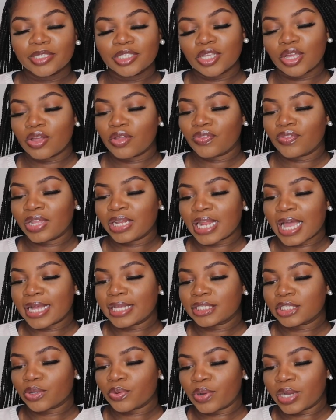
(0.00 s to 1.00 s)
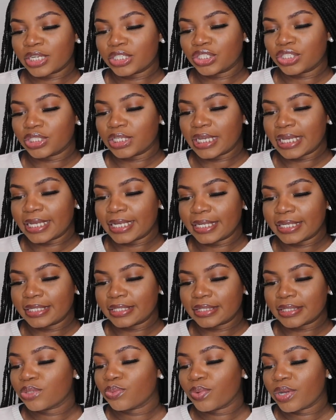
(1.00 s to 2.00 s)
So the last question
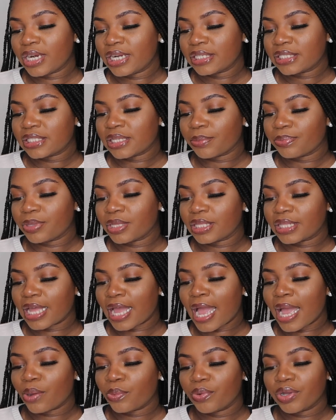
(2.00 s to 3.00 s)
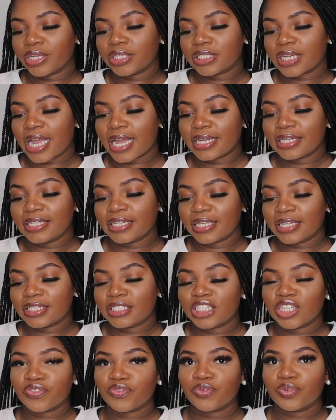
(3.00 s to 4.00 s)
is, what is something that I wish I did
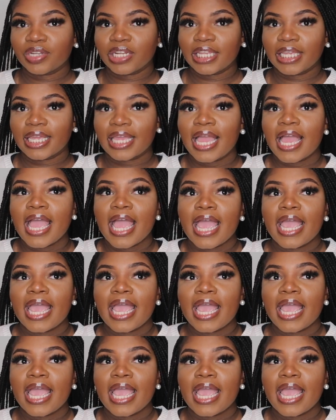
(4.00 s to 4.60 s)
differently?